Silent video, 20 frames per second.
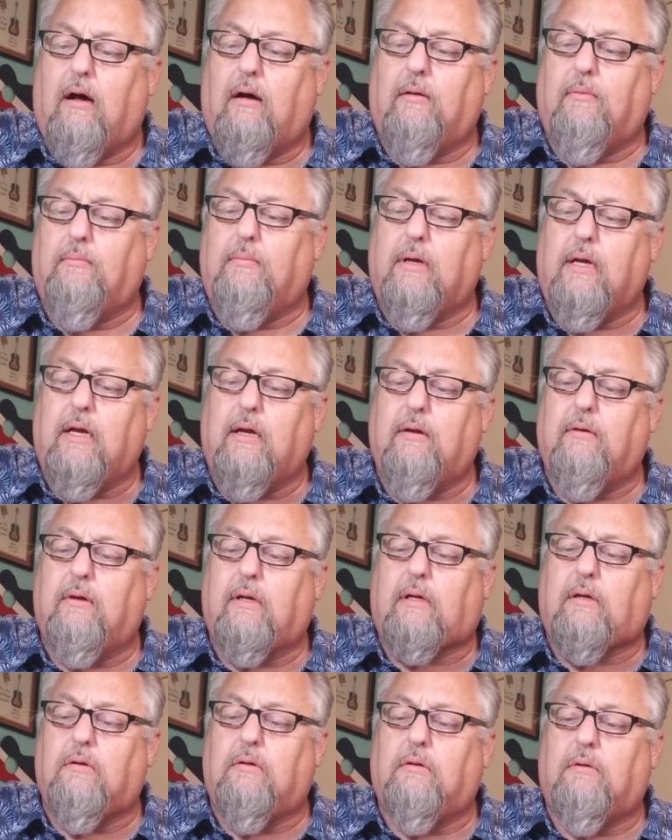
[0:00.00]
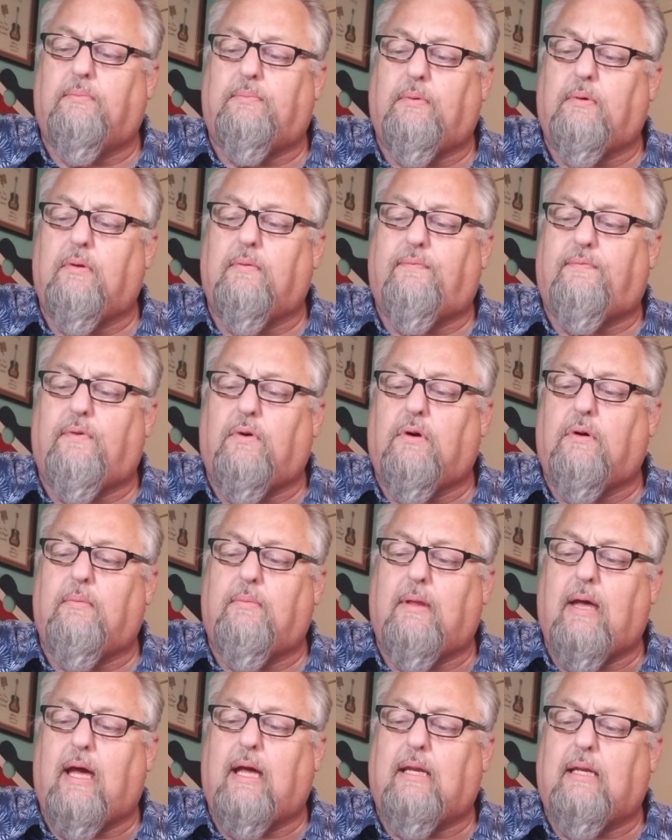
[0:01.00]
A miracle
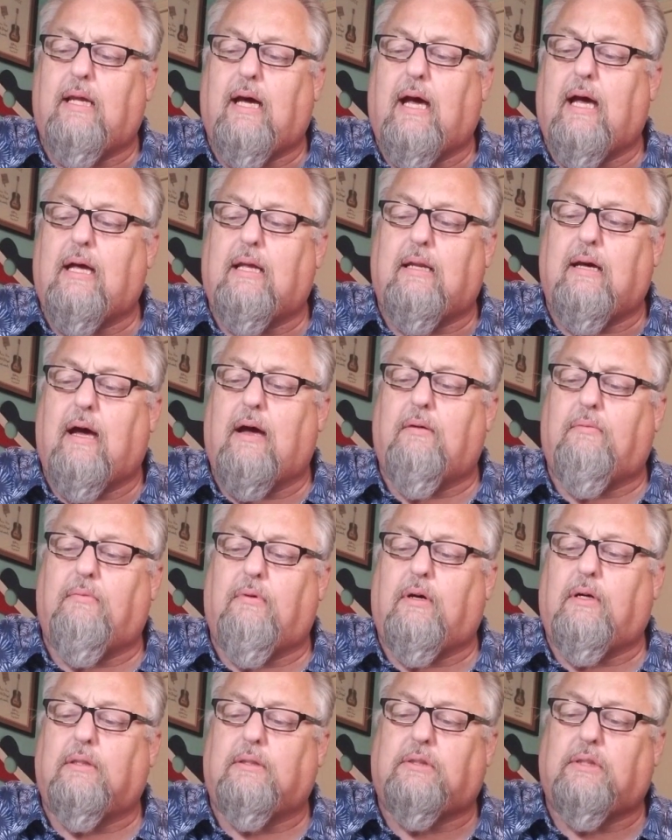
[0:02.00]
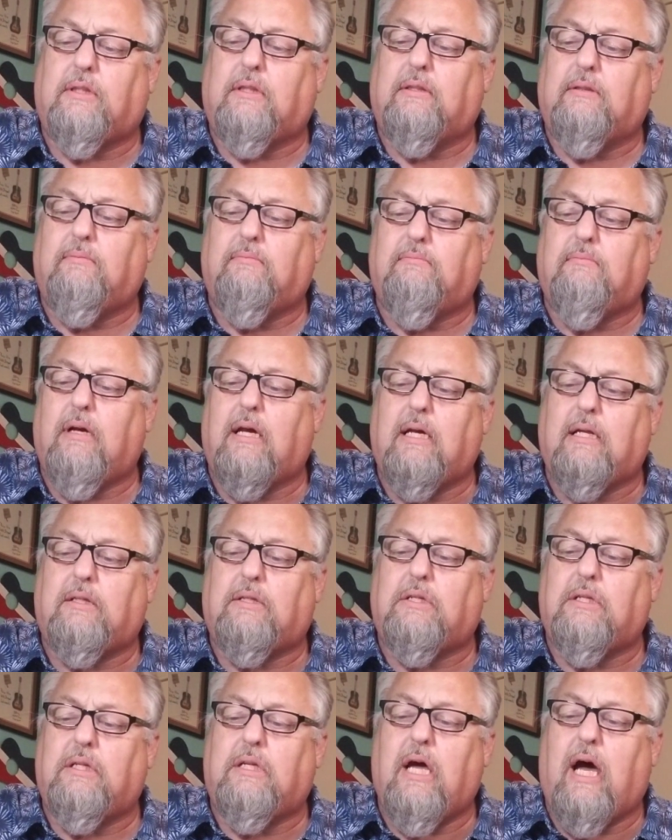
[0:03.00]
performed that night, I wasn't
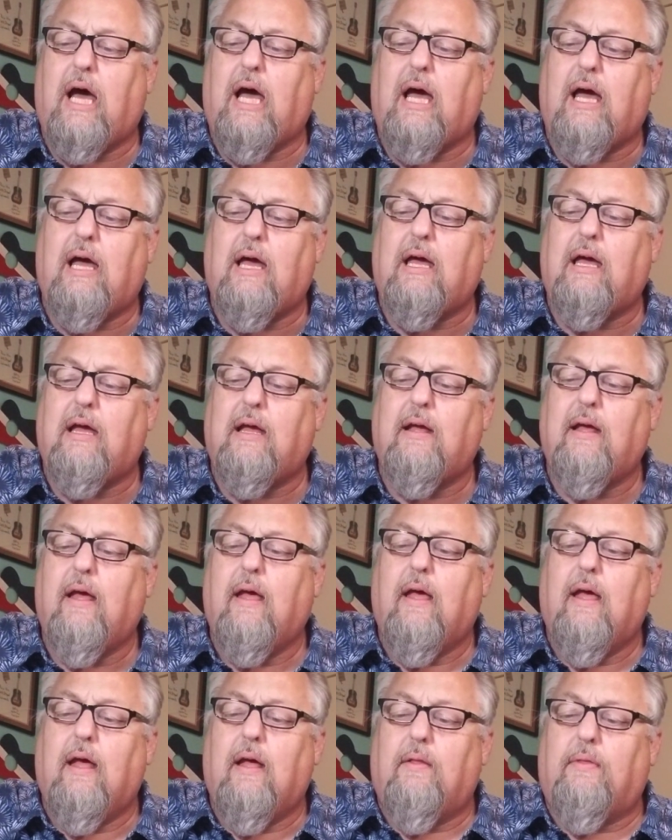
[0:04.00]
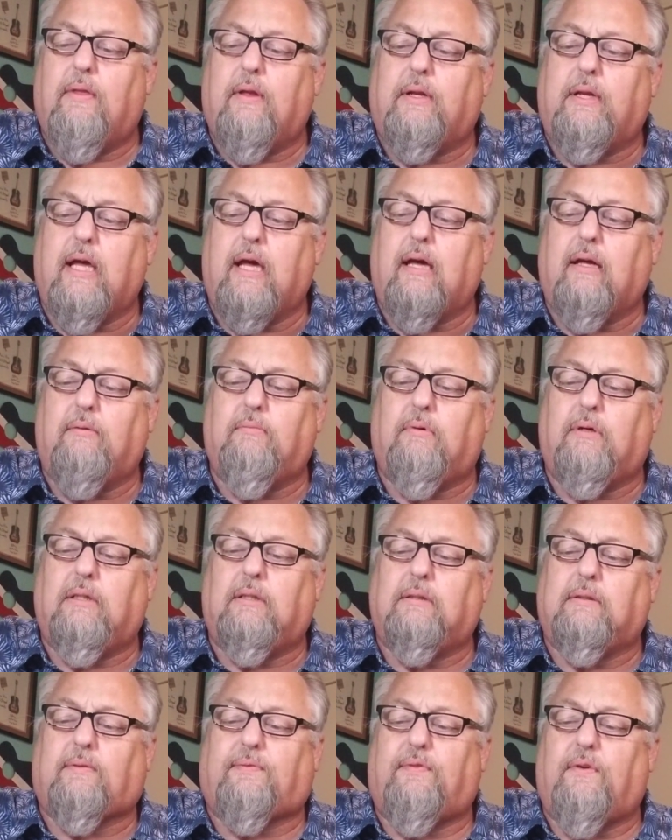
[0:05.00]
meant to die. The dead
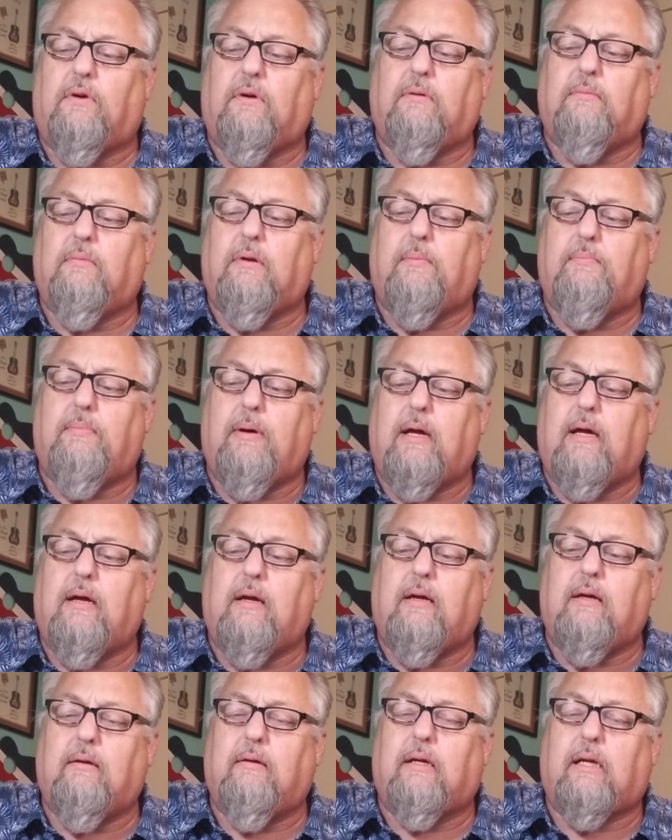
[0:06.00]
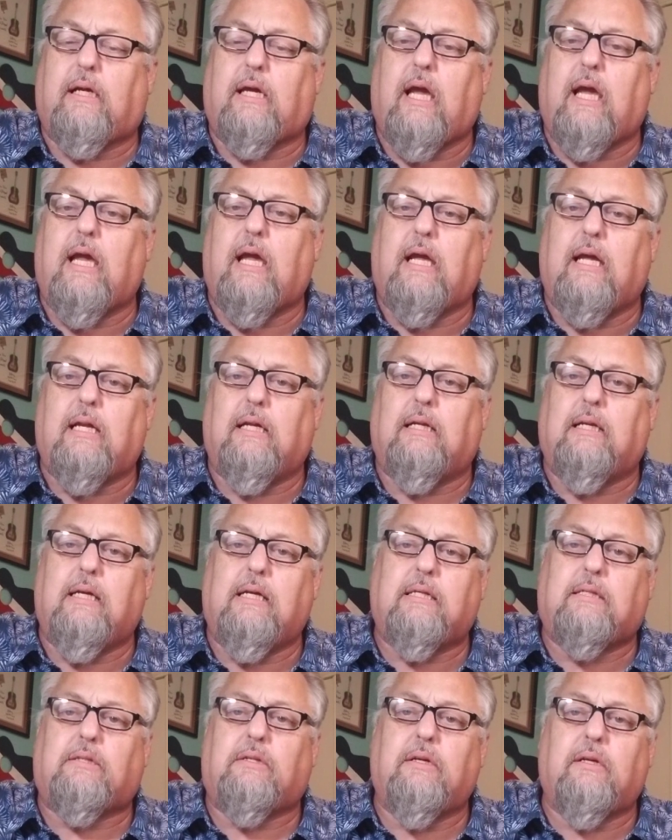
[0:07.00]
ones formed a barricade, at
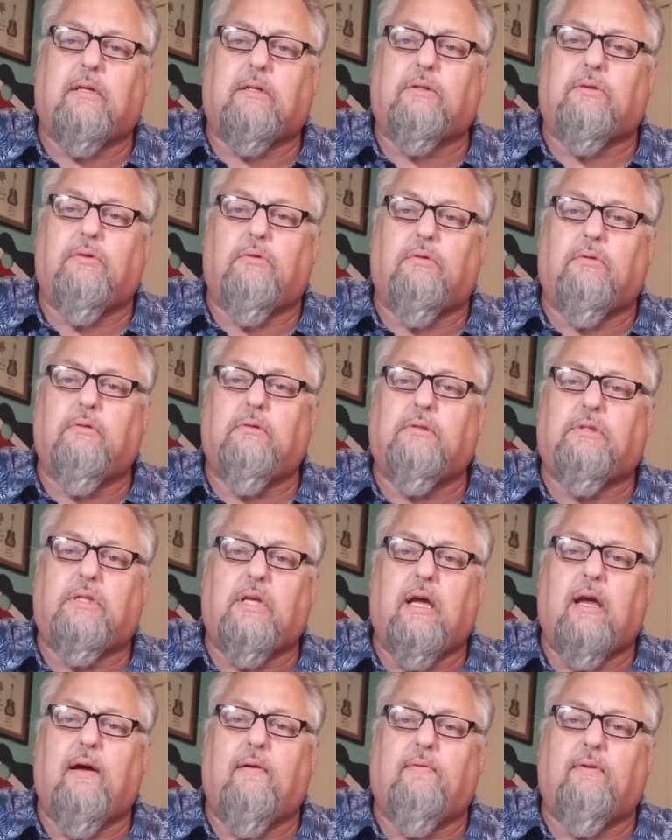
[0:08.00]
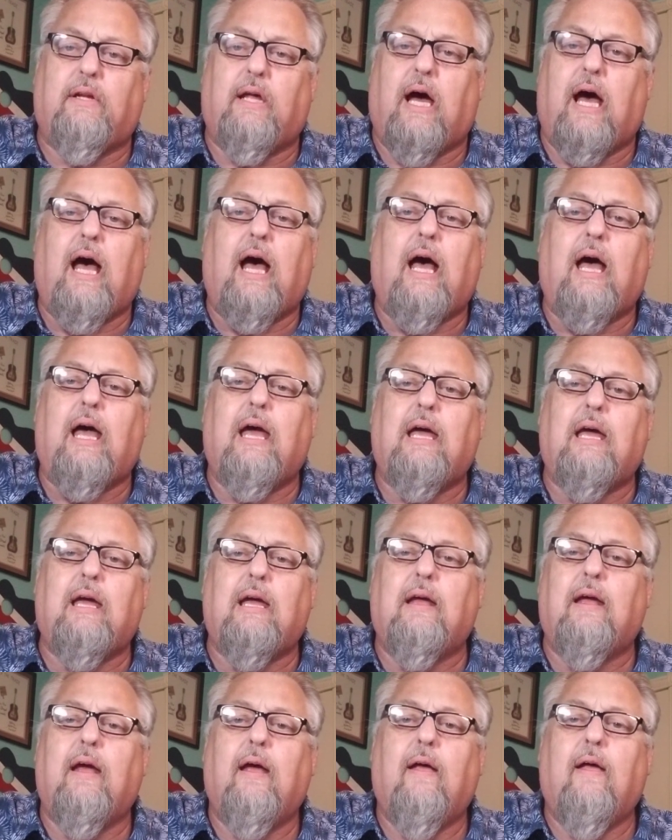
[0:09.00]
least six or seven
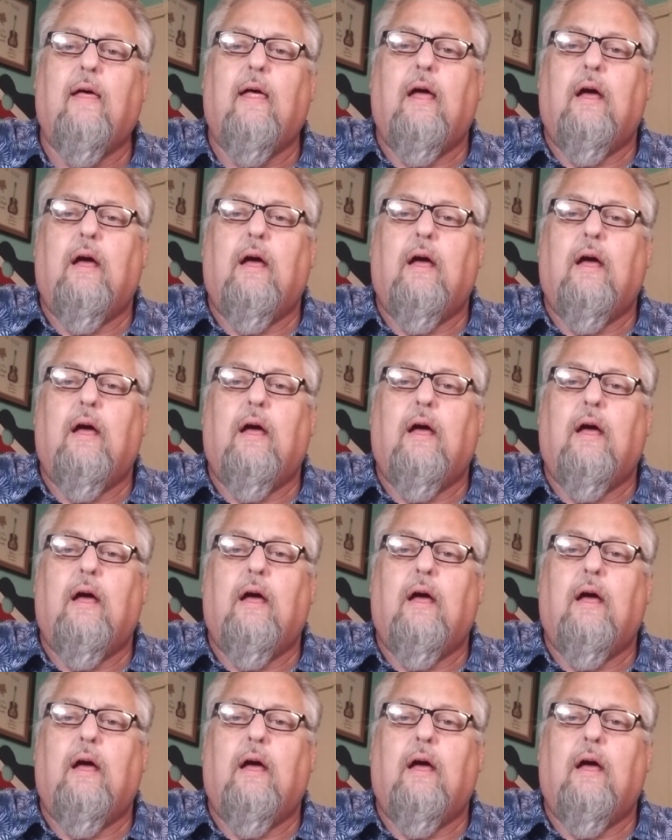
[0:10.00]
high.